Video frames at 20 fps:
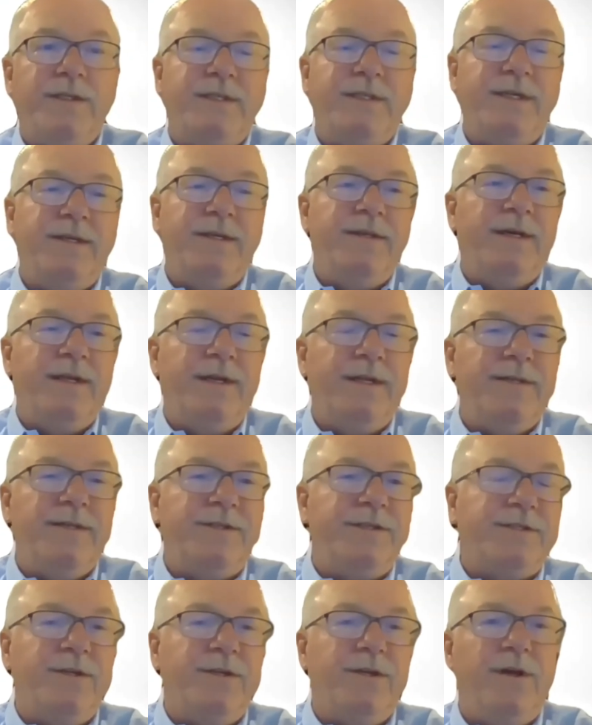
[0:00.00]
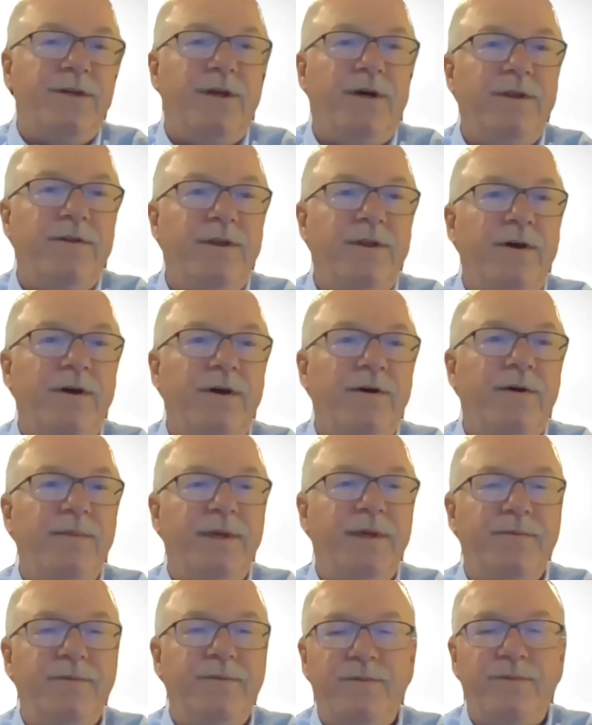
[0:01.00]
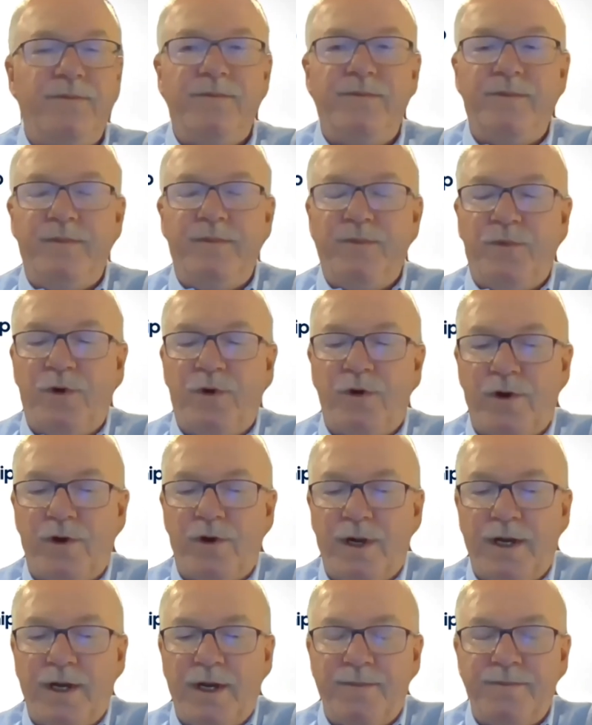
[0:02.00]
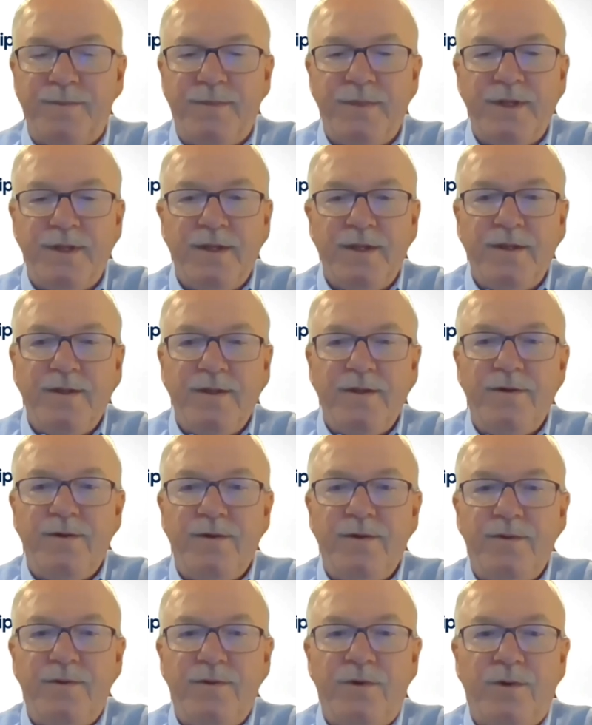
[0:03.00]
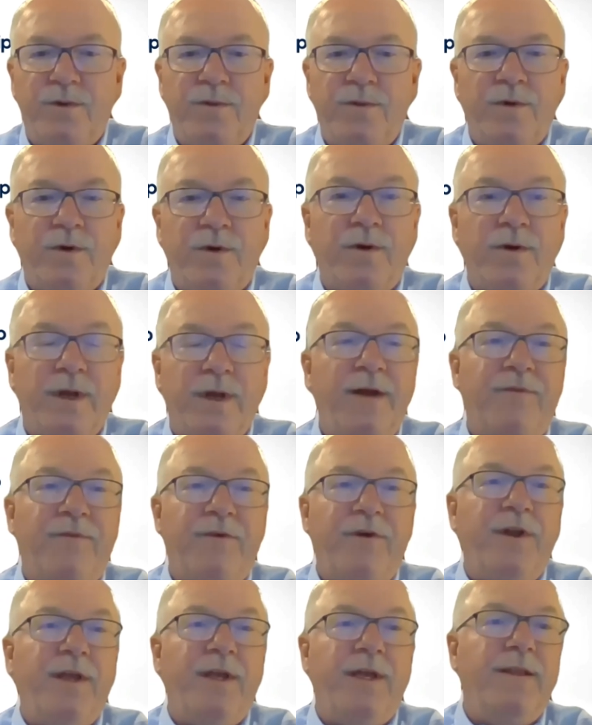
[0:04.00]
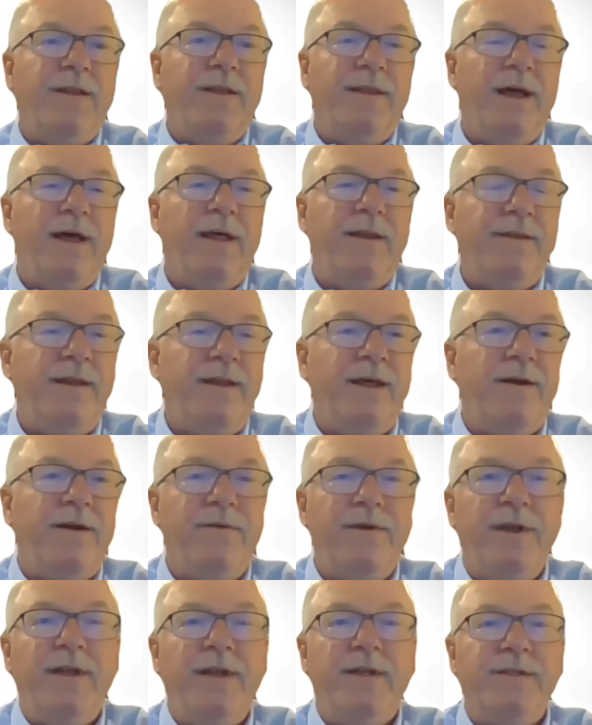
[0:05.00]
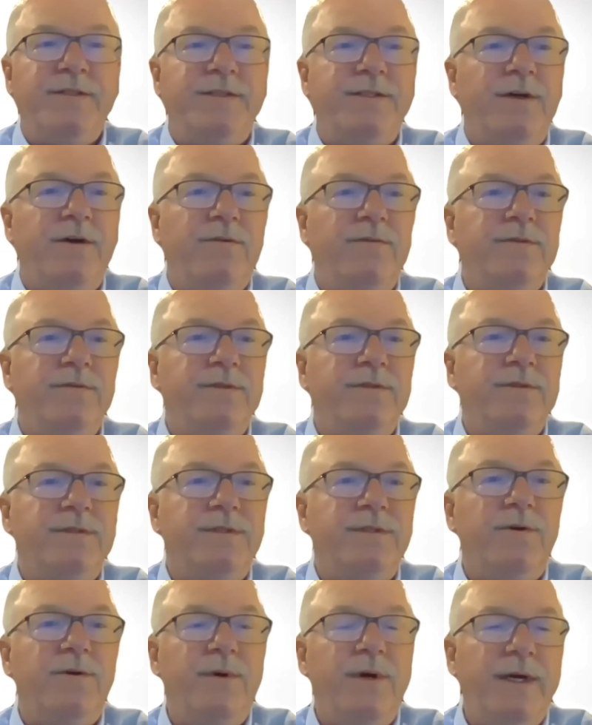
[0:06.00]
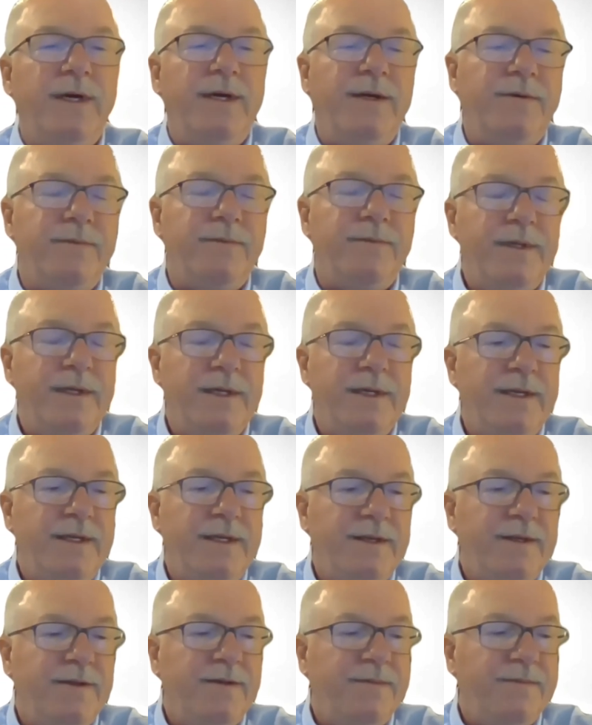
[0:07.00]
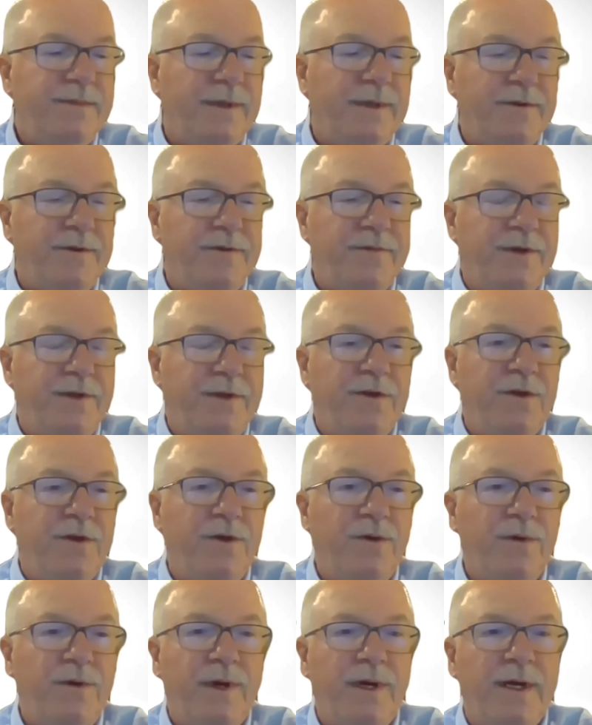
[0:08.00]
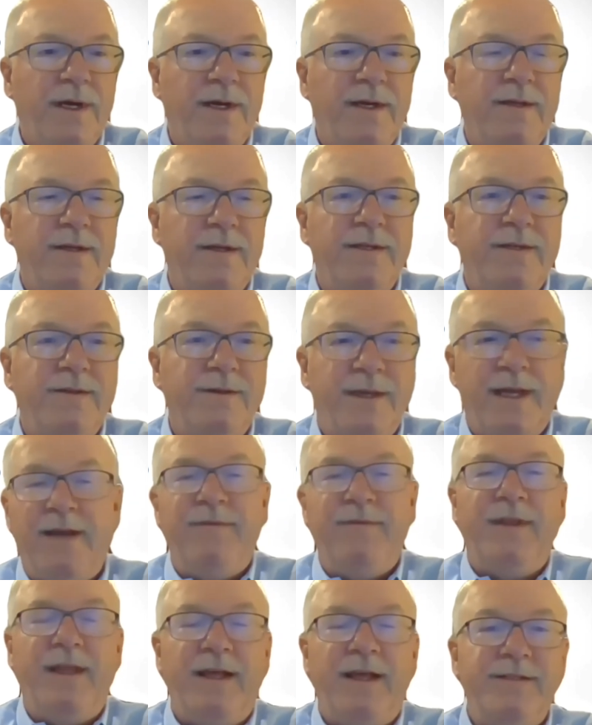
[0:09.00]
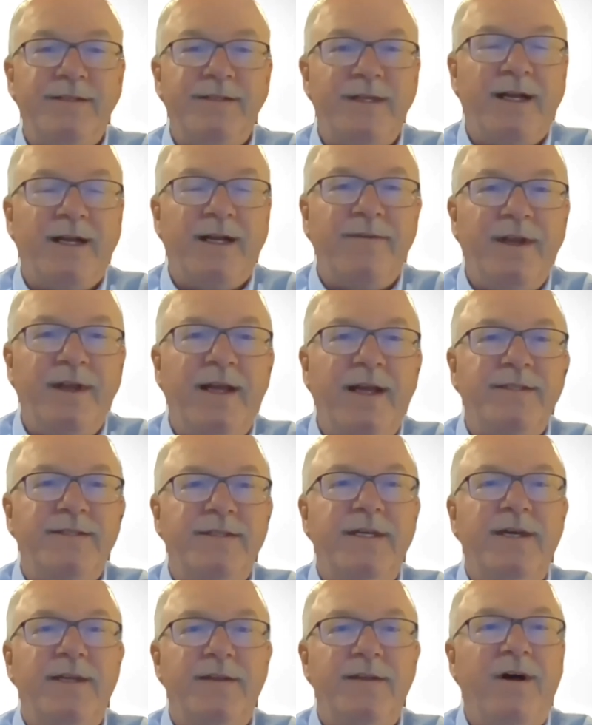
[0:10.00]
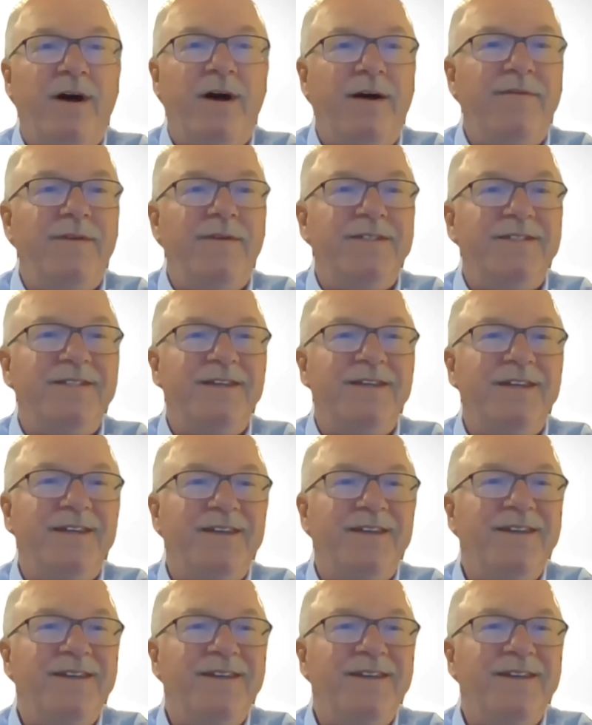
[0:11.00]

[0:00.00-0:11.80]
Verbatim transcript: And and then just so y'all know, I mean, we're, uh, we're efforting in that, that arena. So, so uh, W V U, uh, having that as a heck of an asset, obviously.